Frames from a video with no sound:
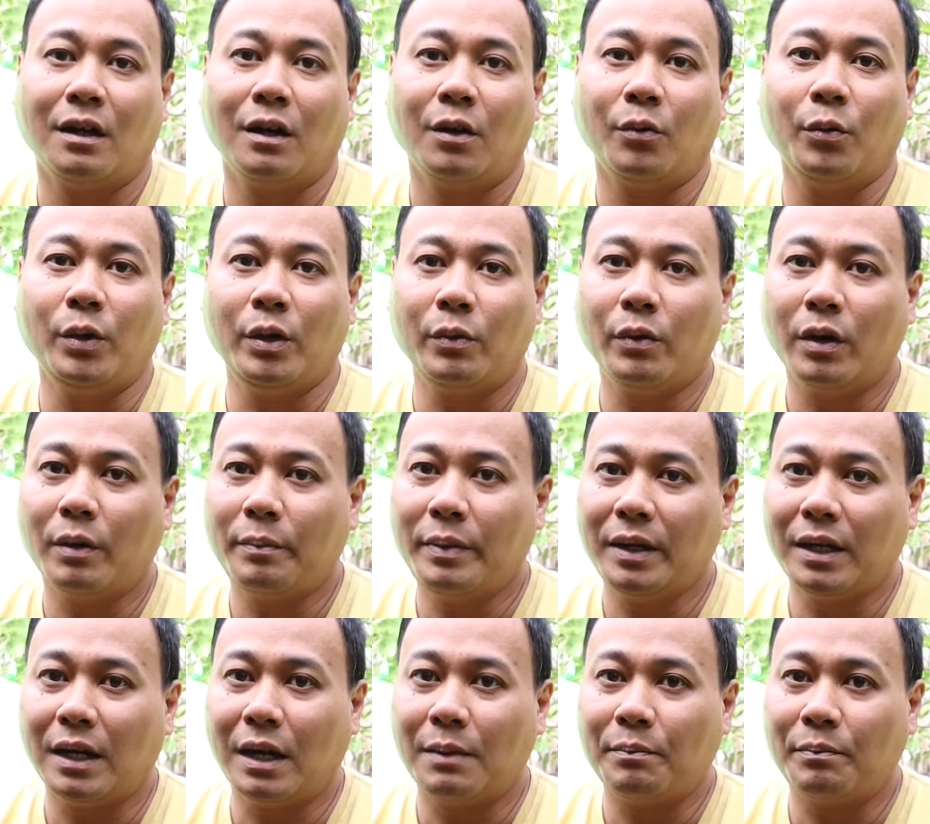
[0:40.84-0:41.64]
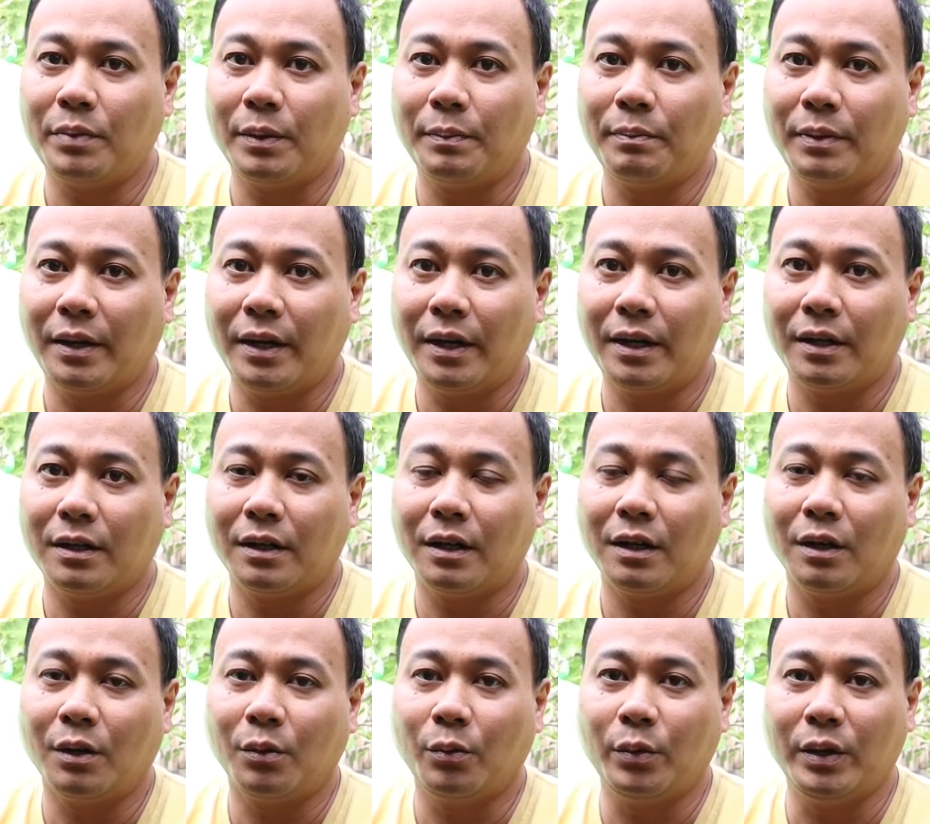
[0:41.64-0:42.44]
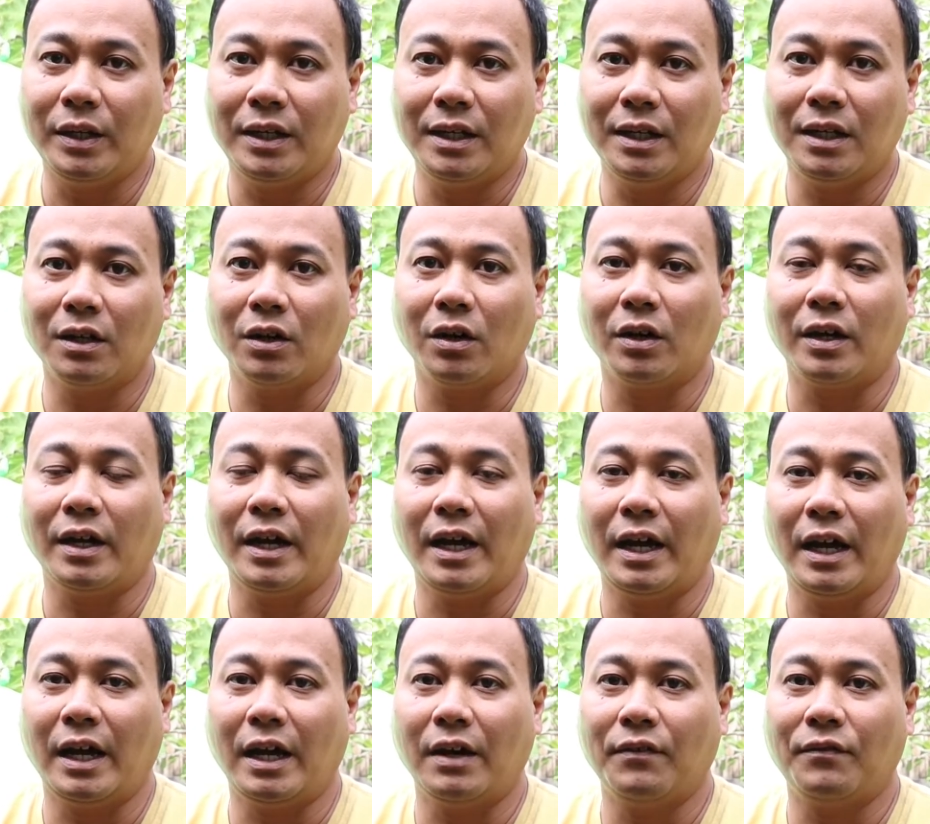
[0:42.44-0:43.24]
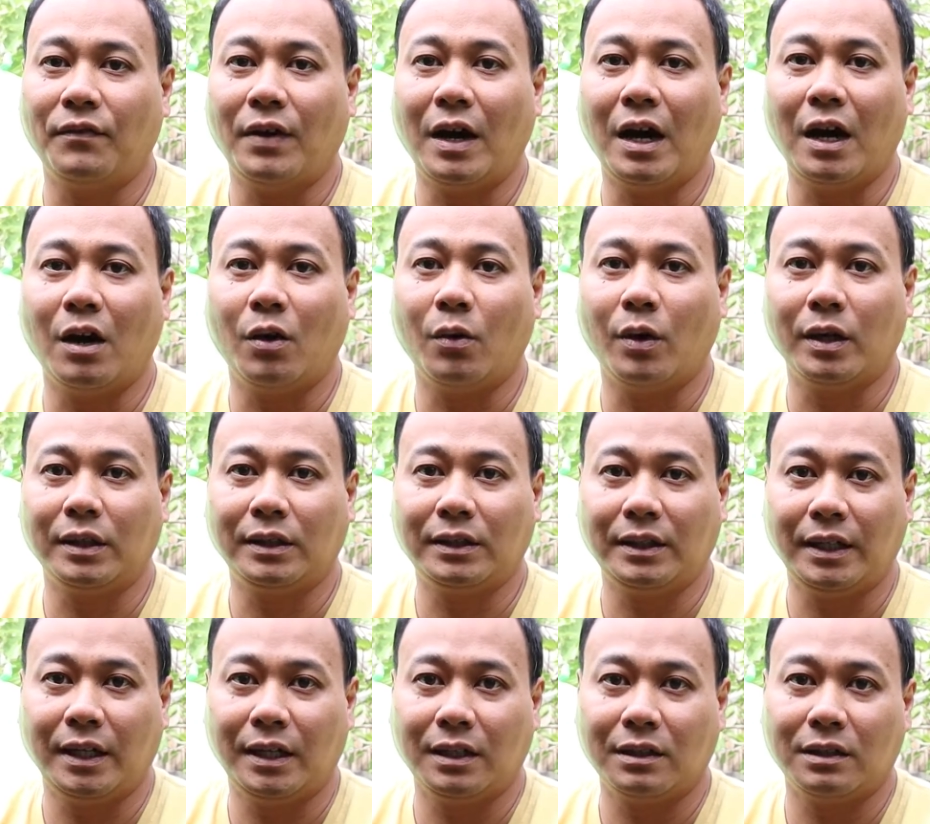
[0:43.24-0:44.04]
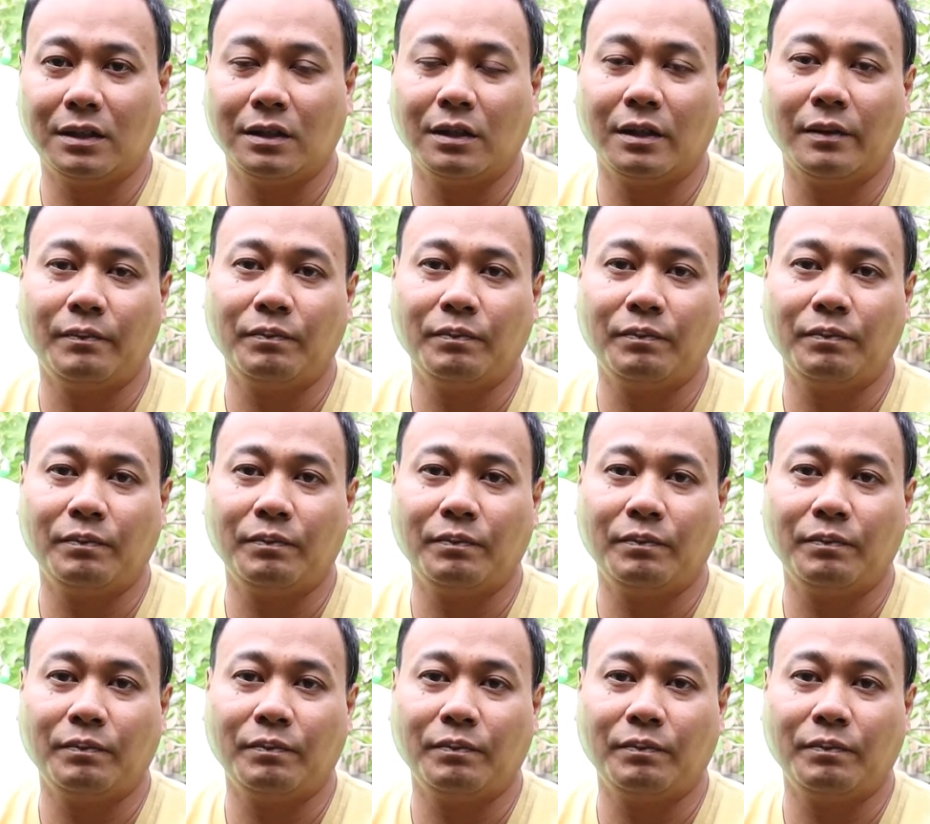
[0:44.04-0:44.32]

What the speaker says: We were a bit unprepared. We did not have our tent,